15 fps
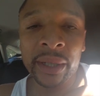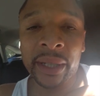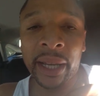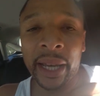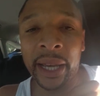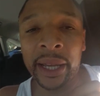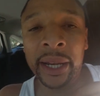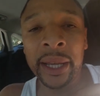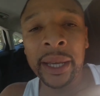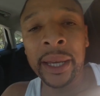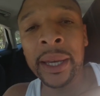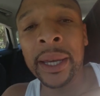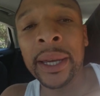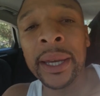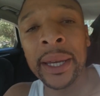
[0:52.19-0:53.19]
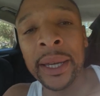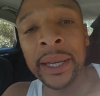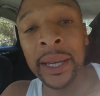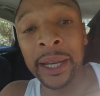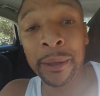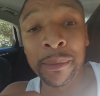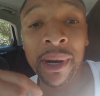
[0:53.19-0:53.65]
That
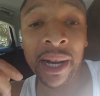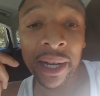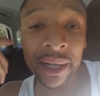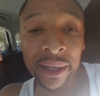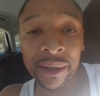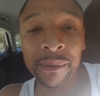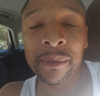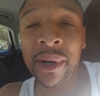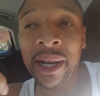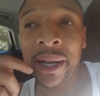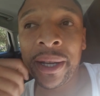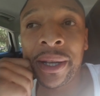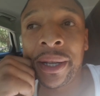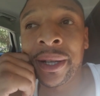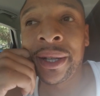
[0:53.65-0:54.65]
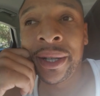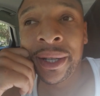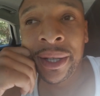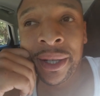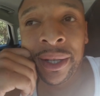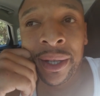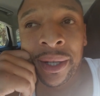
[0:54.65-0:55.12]
in my
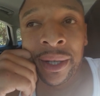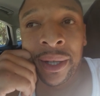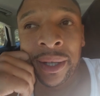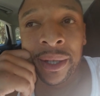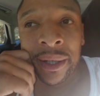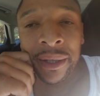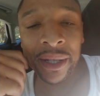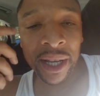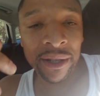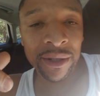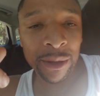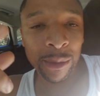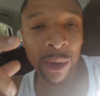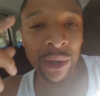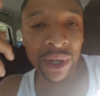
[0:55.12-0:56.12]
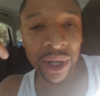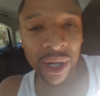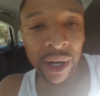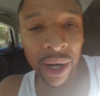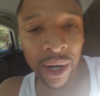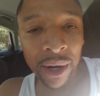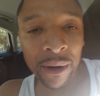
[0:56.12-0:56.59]
testimony
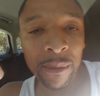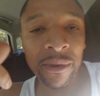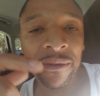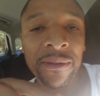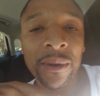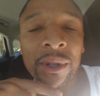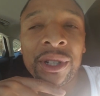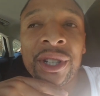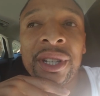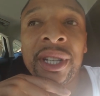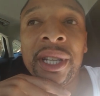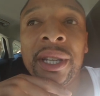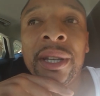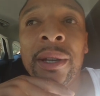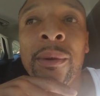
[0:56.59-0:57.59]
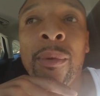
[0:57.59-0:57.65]
to her before she